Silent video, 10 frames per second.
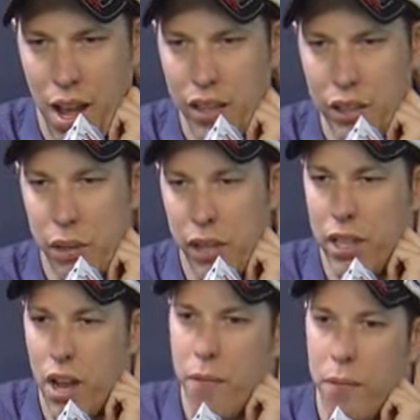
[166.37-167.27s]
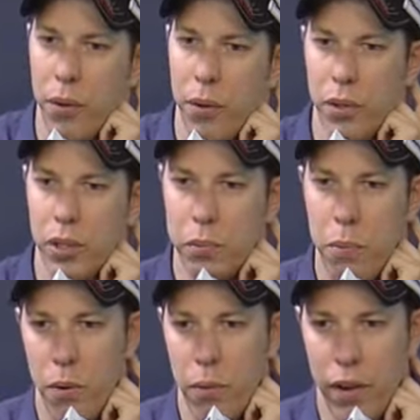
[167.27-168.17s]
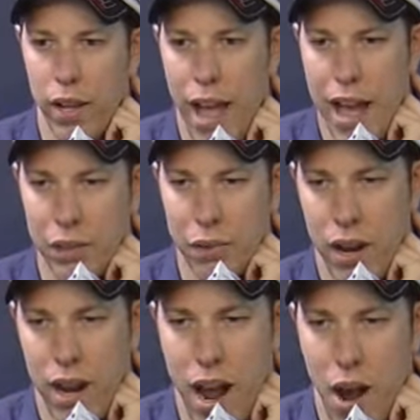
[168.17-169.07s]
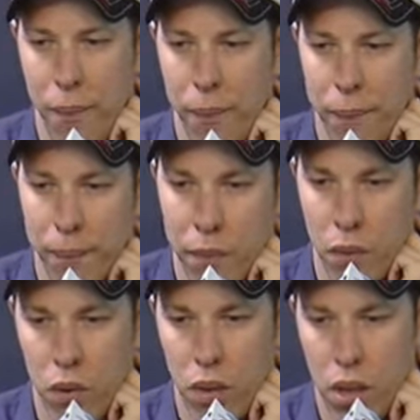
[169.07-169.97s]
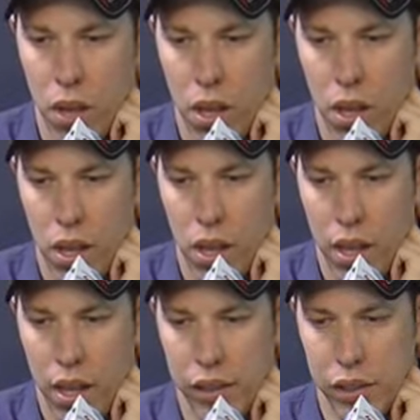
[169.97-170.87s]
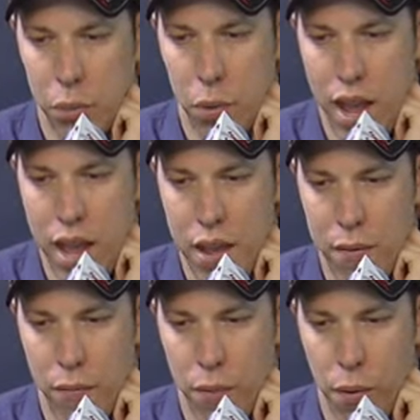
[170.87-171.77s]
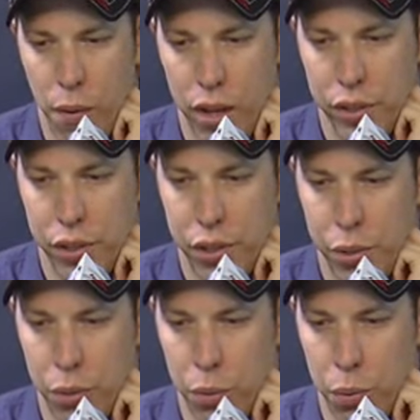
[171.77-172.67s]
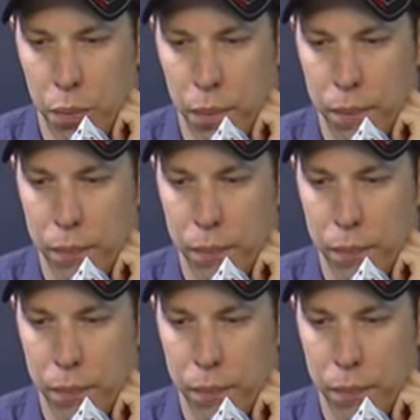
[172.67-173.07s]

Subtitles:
think it's really tough. What the sport really lacks right now is a way for us to...